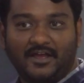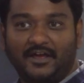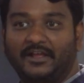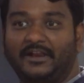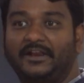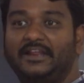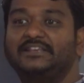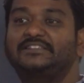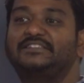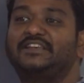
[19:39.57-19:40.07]

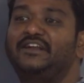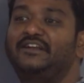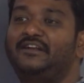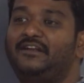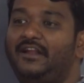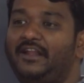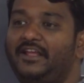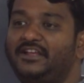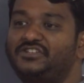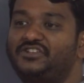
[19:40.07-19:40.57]

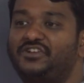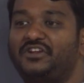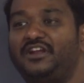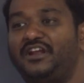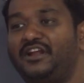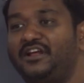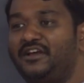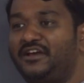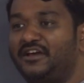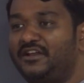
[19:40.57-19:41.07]
Recently, Sri
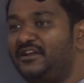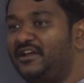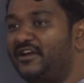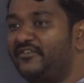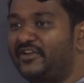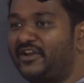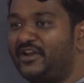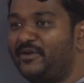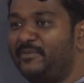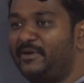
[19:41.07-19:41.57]
Lankan
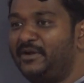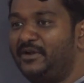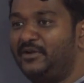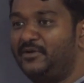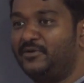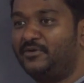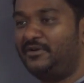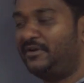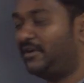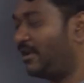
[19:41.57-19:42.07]
government
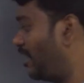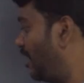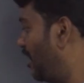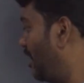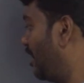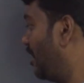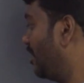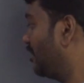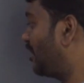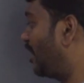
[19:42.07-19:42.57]
told
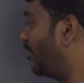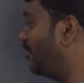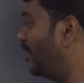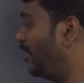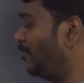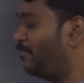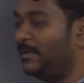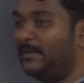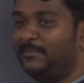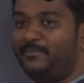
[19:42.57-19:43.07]

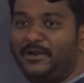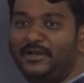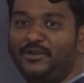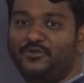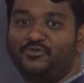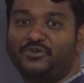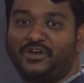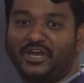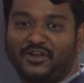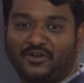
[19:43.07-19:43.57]
Tamil people,
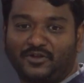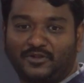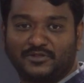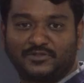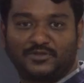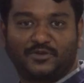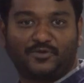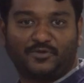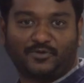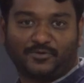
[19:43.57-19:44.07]
you can
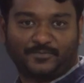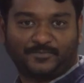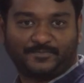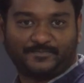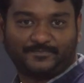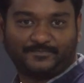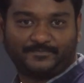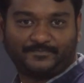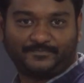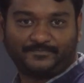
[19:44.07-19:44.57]
also go
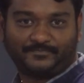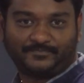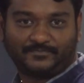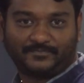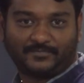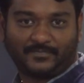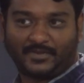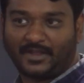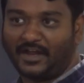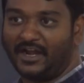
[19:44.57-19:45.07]

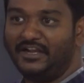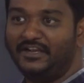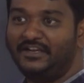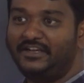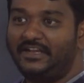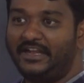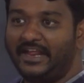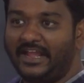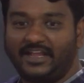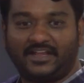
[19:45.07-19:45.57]
and
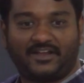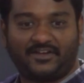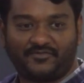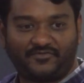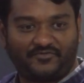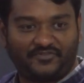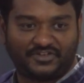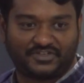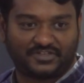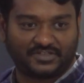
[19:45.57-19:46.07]
take
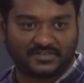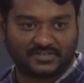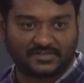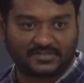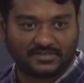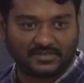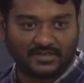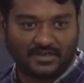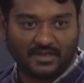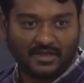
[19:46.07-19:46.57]

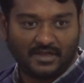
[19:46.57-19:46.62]
fishes.